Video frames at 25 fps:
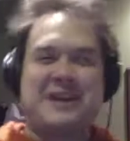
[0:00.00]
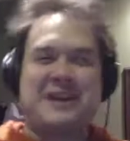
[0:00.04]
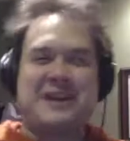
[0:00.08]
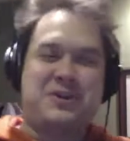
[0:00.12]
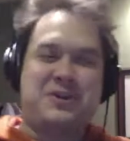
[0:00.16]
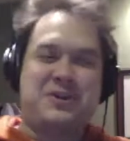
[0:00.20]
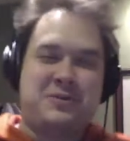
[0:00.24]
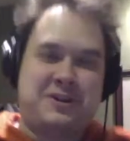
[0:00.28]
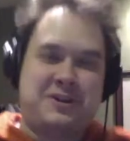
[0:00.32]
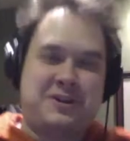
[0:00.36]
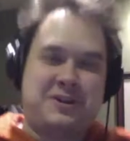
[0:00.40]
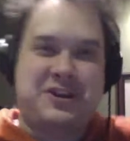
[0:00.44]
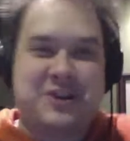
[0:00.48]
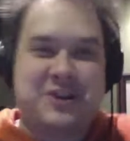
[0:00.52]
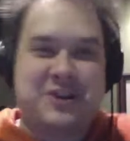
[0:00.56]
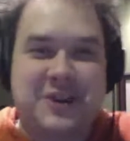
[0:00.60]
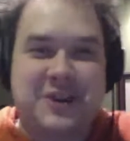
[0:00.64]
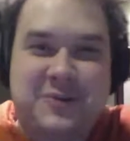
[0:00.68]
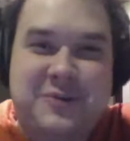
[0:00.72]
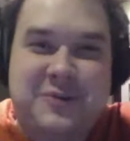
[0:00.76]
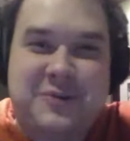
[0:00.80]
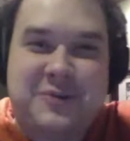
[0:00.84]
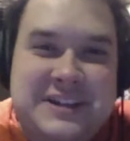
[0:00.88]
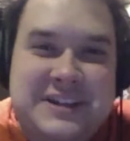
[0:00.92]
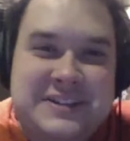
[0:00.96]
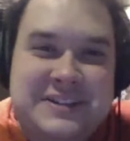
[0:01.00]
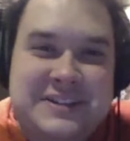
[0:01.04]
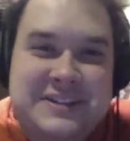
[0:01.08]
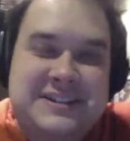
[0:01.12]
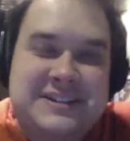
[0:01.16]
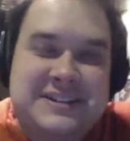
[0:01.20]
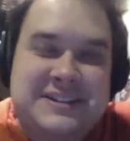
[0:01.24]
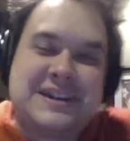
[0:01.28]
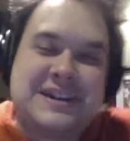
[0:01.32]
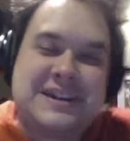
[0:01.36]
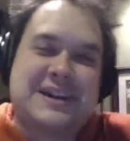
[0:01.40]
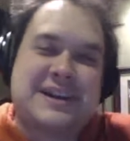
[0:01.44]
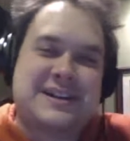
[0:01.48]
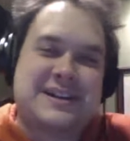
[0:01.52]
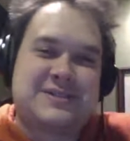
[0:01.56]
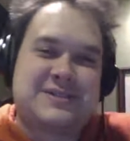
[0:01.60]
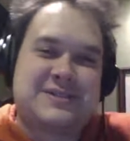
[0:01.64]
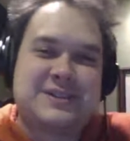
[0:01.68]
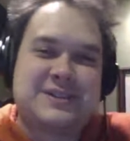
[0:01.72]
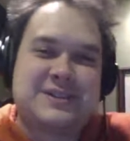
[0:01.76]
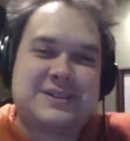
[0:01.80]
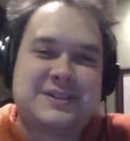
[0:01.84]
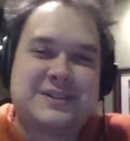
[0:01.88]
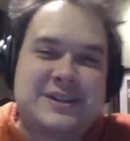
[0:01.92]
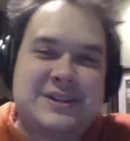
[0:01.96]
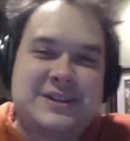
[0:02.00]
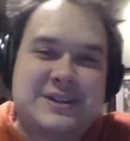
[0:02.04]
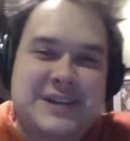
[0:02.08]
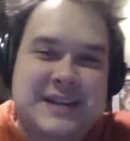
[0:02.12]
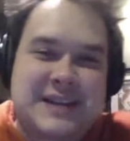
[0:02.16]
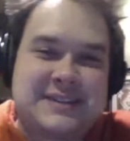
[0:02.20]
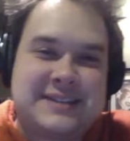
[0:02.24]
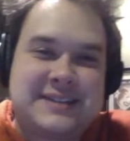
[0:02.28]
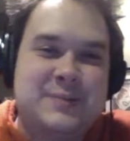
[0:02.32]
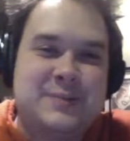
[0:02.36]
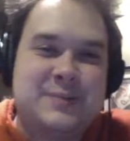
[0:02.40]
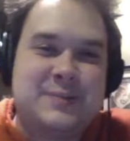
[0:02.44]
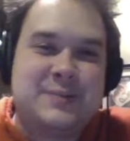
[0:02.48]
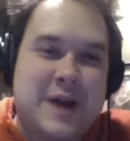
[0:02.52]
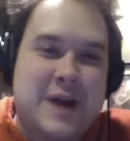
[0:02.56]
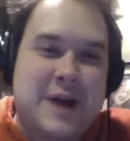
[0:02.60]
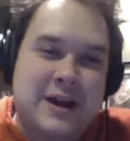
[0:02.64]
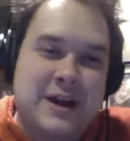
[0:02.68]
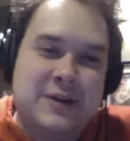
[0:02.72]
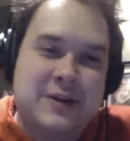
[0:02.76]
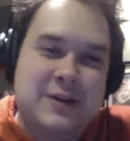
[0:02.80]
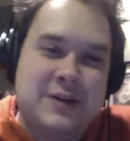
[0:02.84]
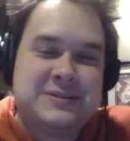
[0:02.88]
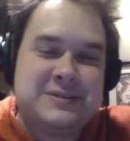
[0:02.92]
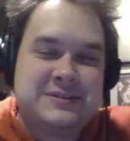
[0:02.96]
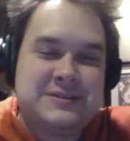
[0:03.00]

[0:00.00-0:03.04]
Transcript: you're really good at reading these contestant bios.